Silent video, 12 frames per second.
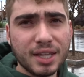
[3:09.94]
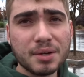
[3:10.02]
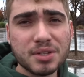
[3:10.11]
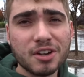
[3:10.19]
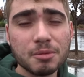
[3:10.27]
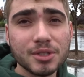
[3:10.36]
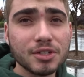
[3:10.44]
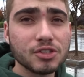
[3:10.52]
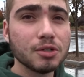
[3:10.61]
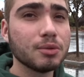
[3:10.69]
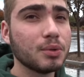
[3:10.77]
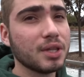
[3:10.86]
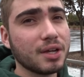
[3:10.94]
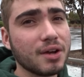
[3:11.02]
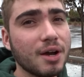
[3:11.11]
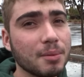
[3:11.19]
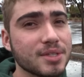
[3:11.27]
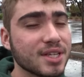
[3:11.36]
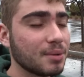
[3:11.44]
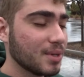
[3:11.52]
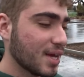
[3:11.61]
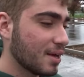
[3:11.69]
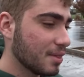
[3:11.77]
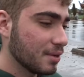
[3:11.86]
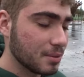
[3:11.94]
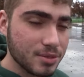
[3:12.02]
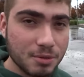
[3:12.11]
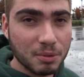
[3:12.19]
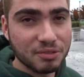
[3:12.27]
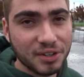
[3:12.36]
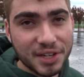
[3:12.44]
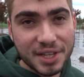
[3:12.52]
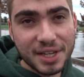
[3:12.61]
that was 100% true with one of the comments that were down there. Super funny.